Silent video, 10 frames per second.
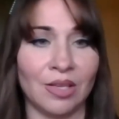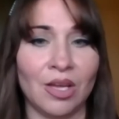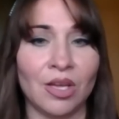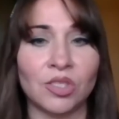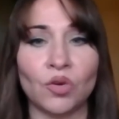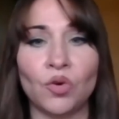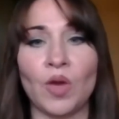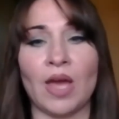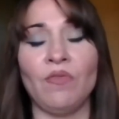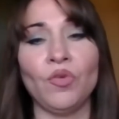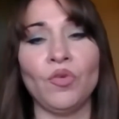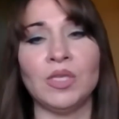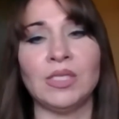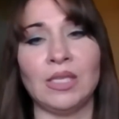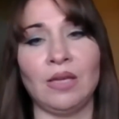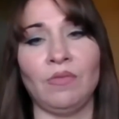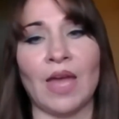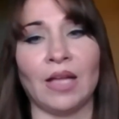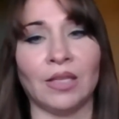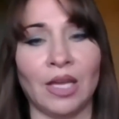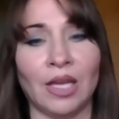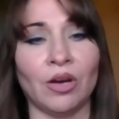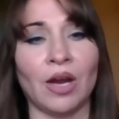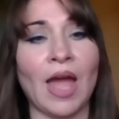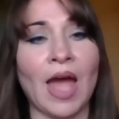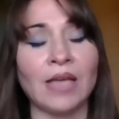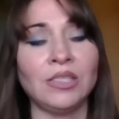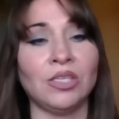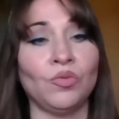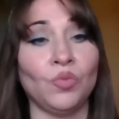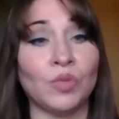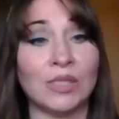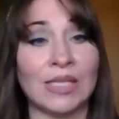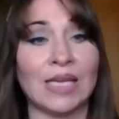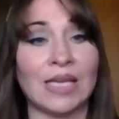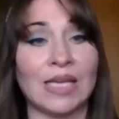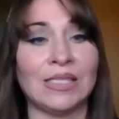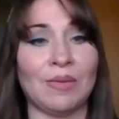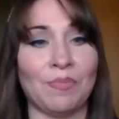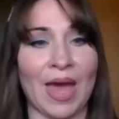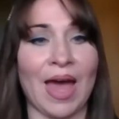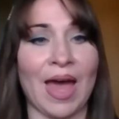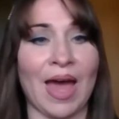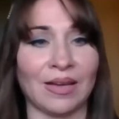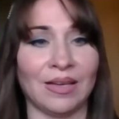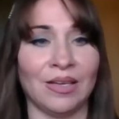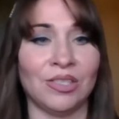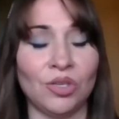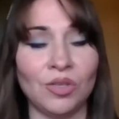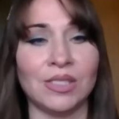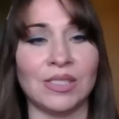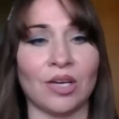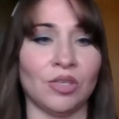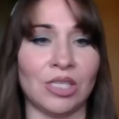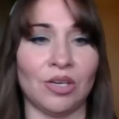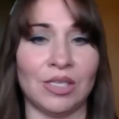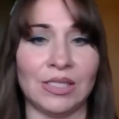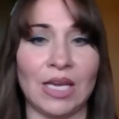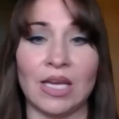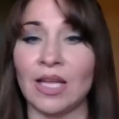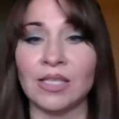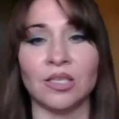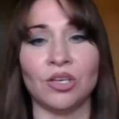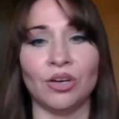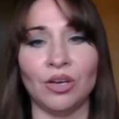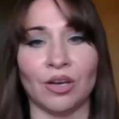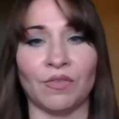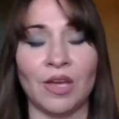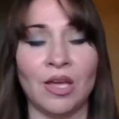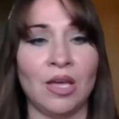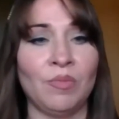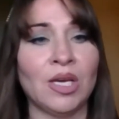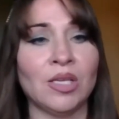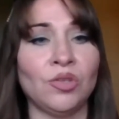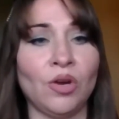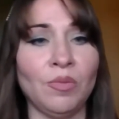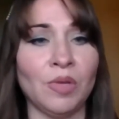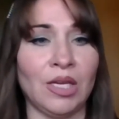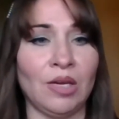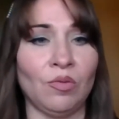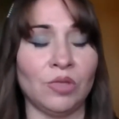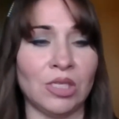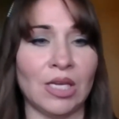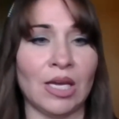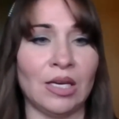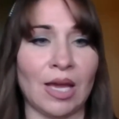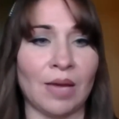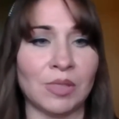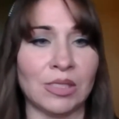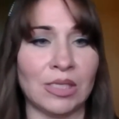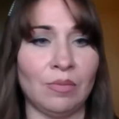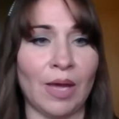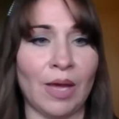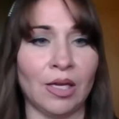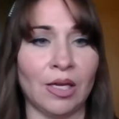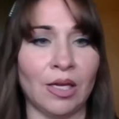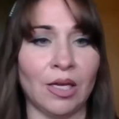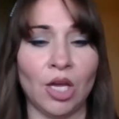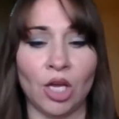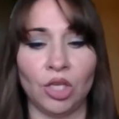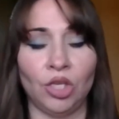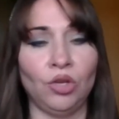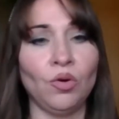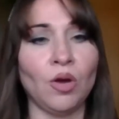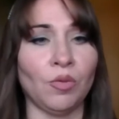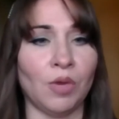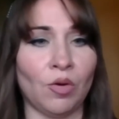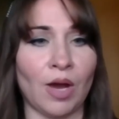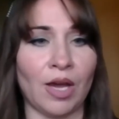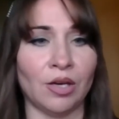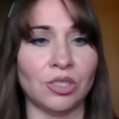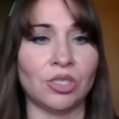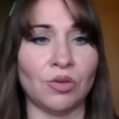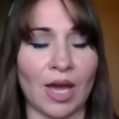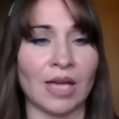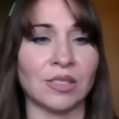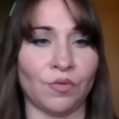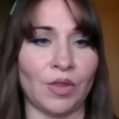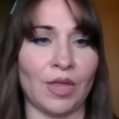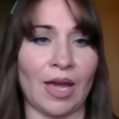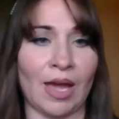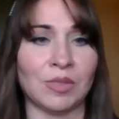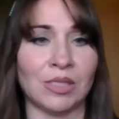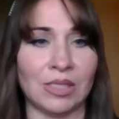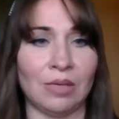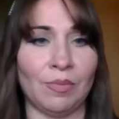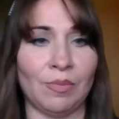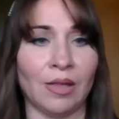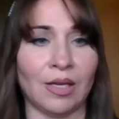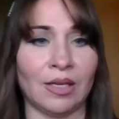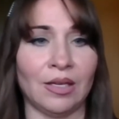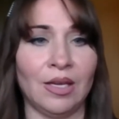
So whoever received that letter had to send it back to the Secretary of State. And that's unheard of, because normally to get an absentee ballot, you are required to ask for that absentee ballot.